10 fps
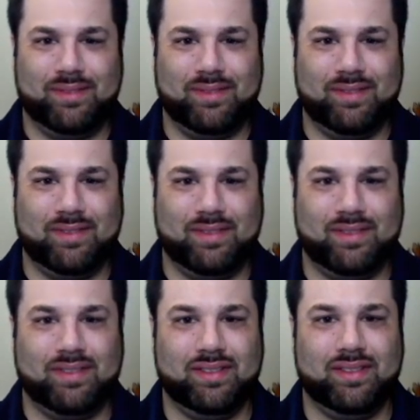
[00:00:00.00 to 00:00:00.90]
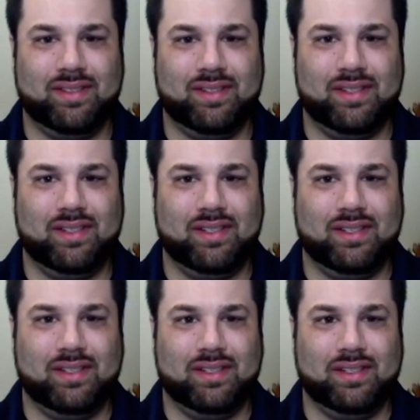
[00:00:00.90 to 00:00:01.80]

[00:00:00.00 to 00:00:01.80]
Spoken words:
(silence)